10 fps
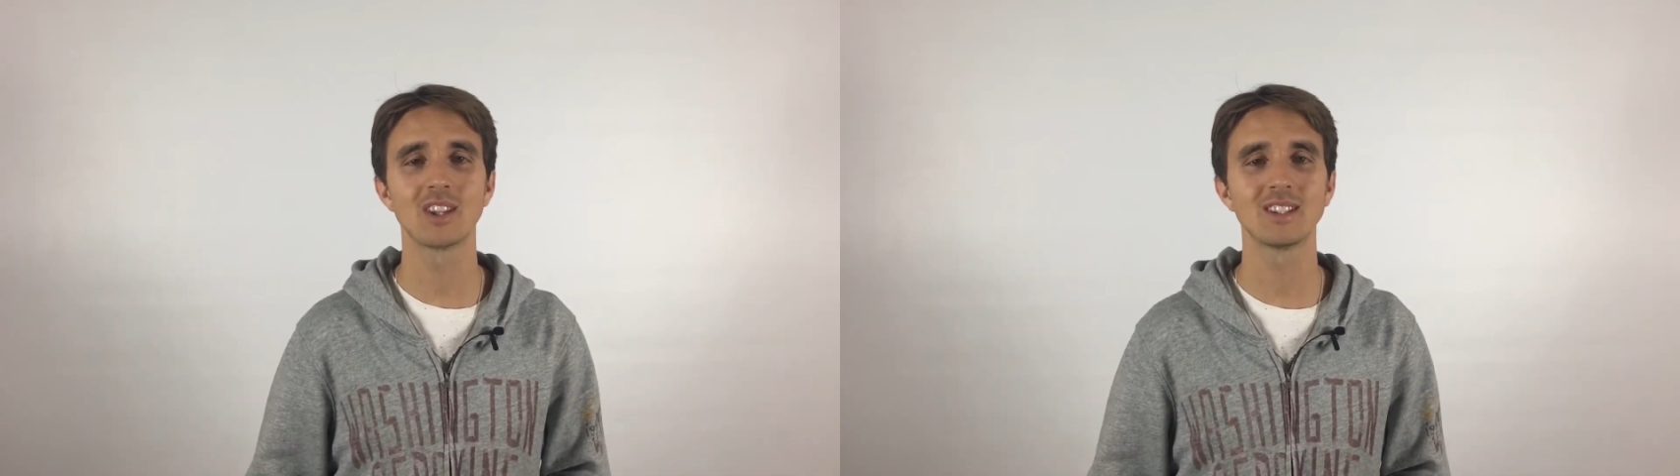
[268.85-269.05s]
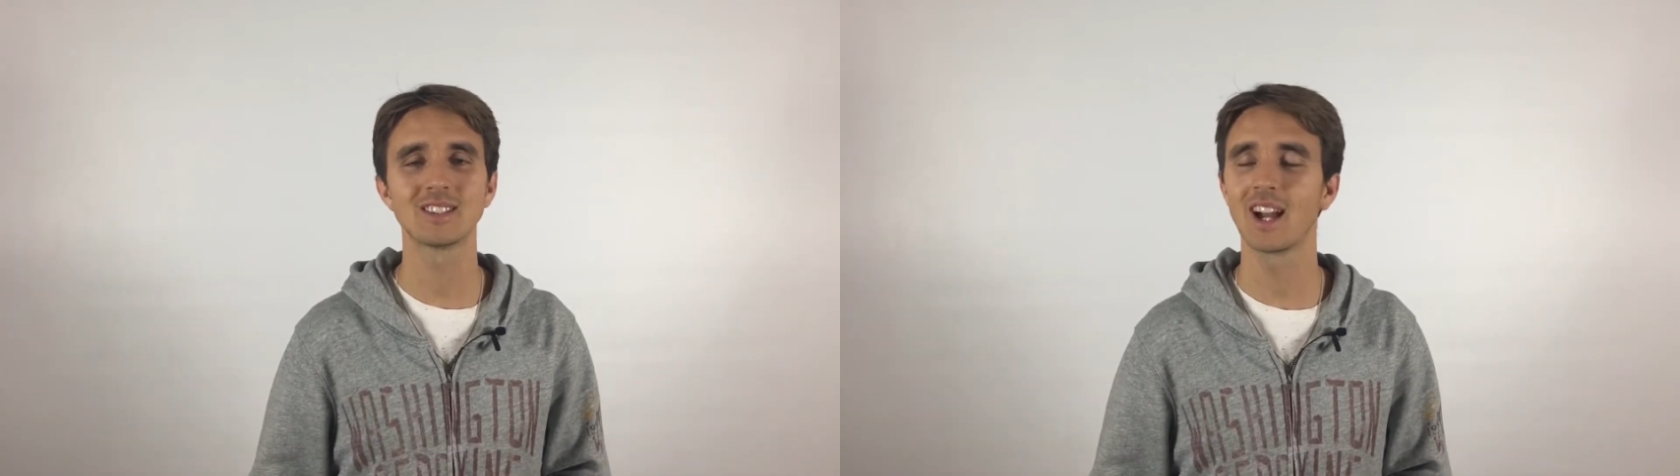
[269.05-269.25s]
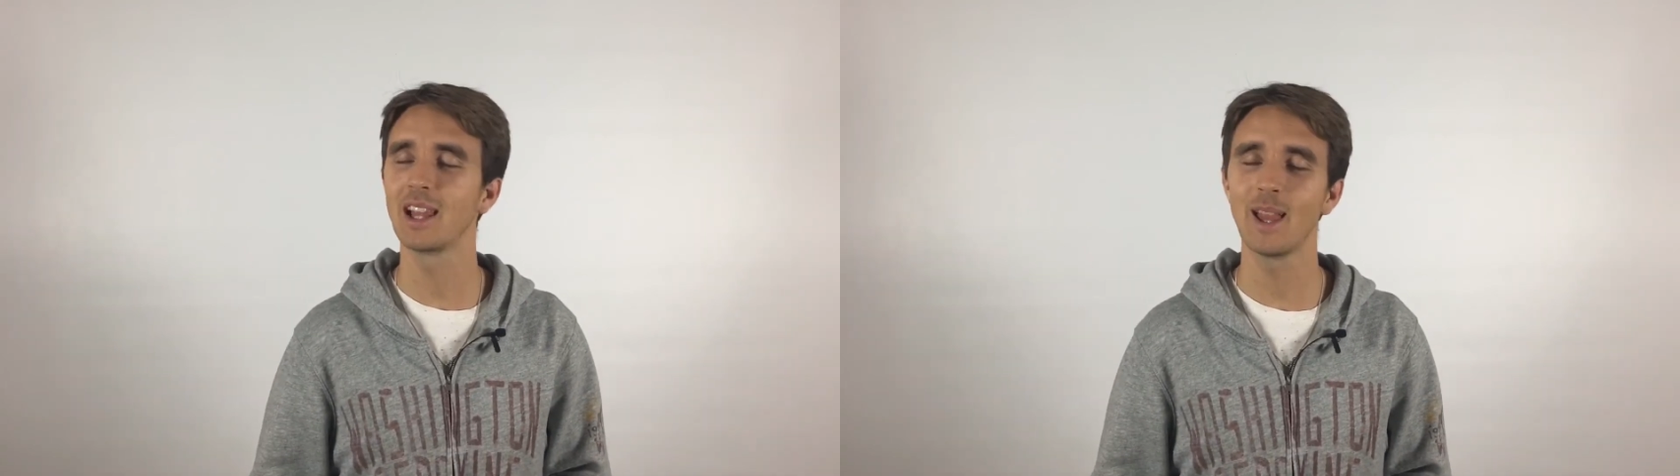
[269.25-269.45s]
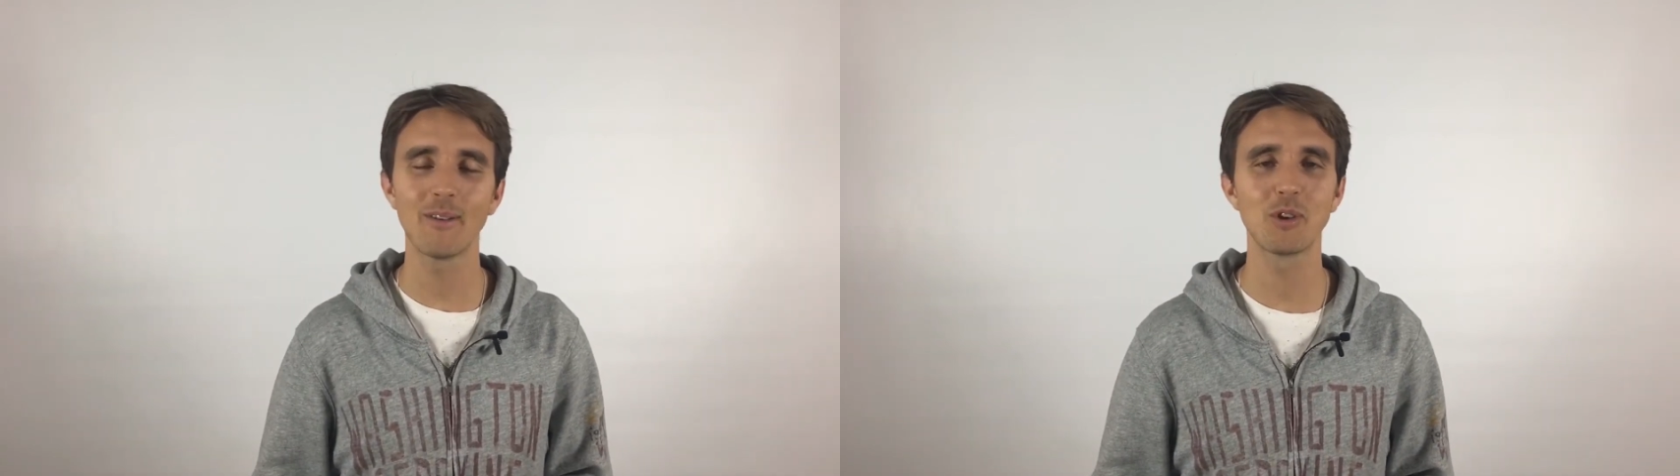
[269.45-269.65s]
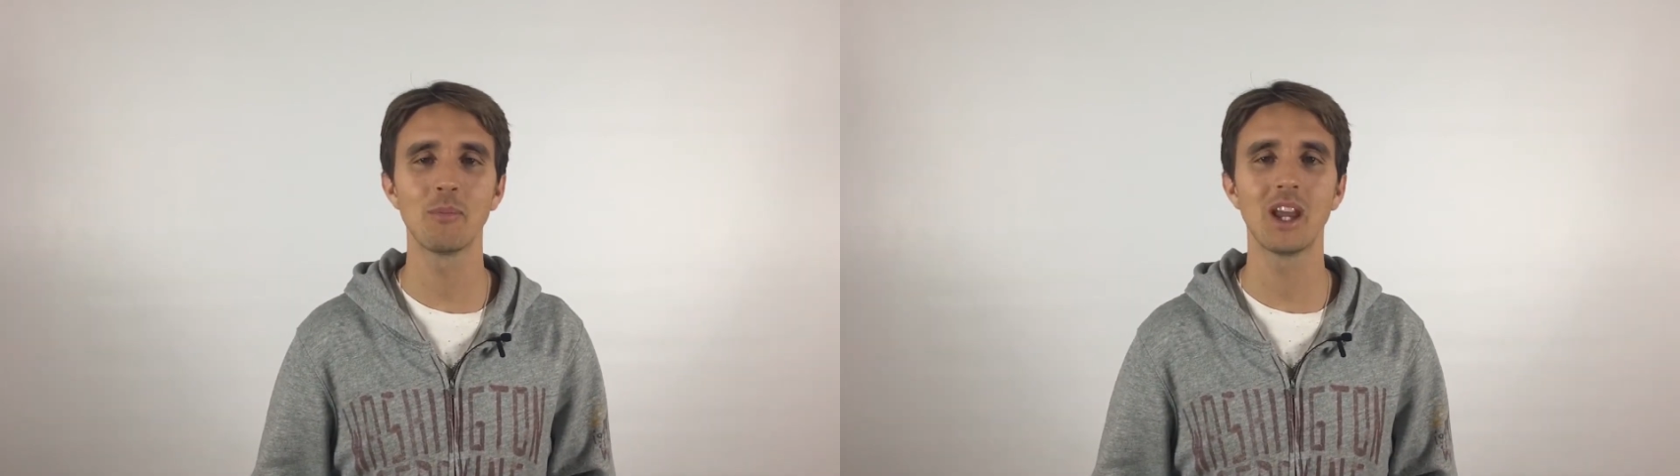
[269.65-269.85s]
this, I
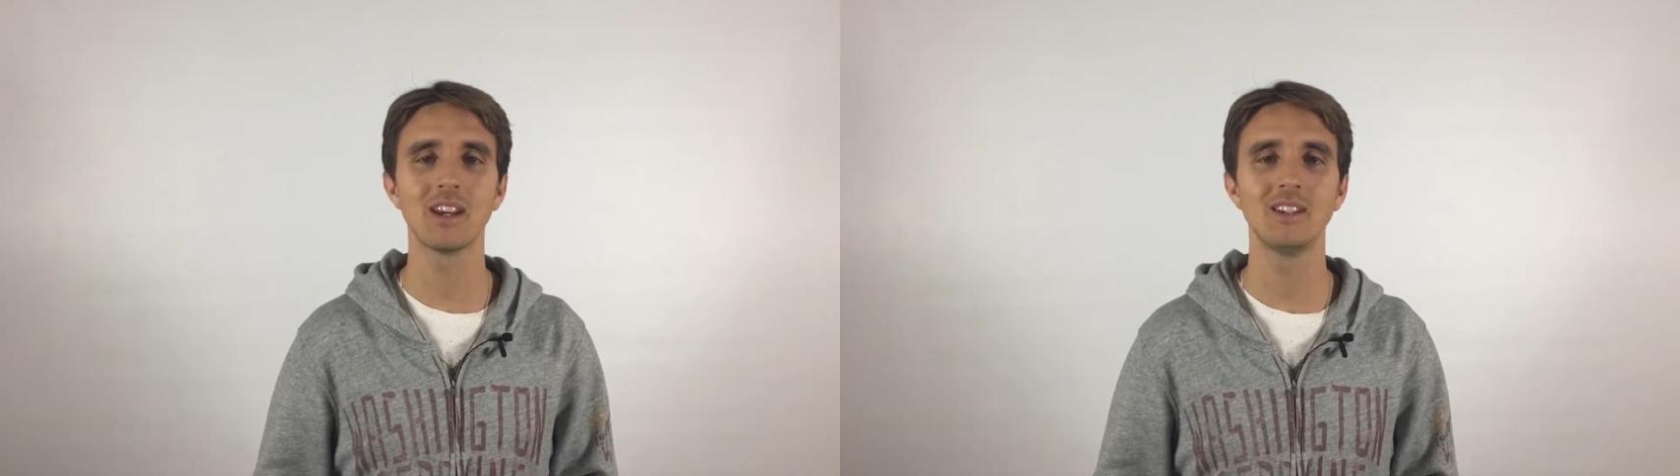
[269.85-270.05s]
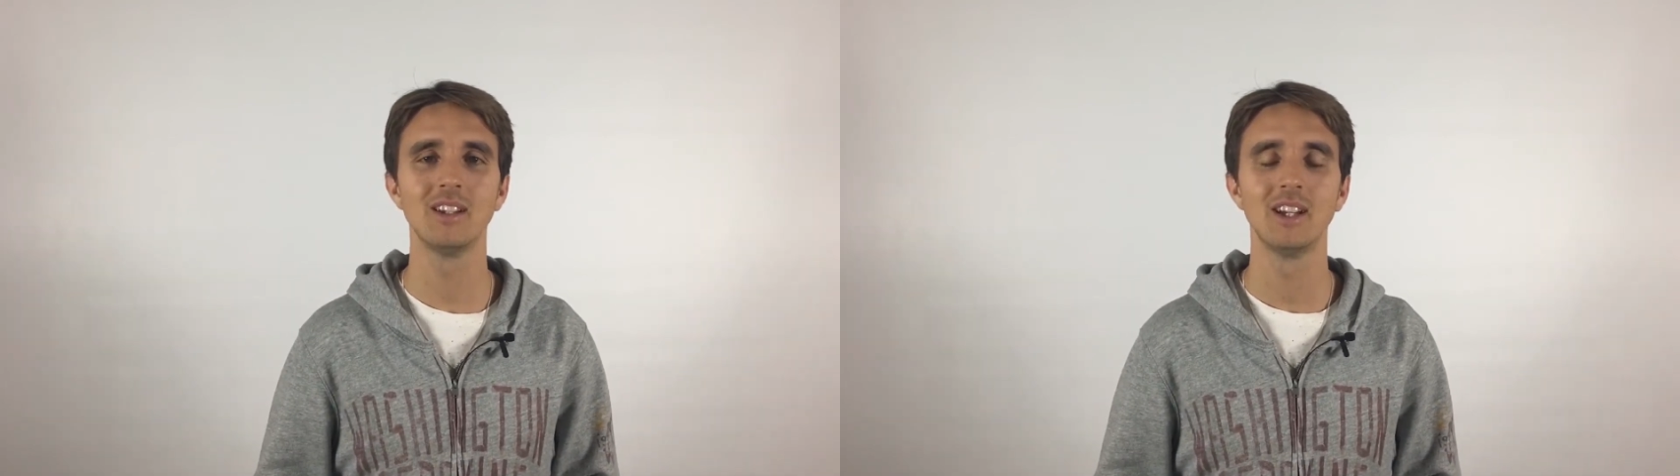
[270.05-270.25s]
love you, man.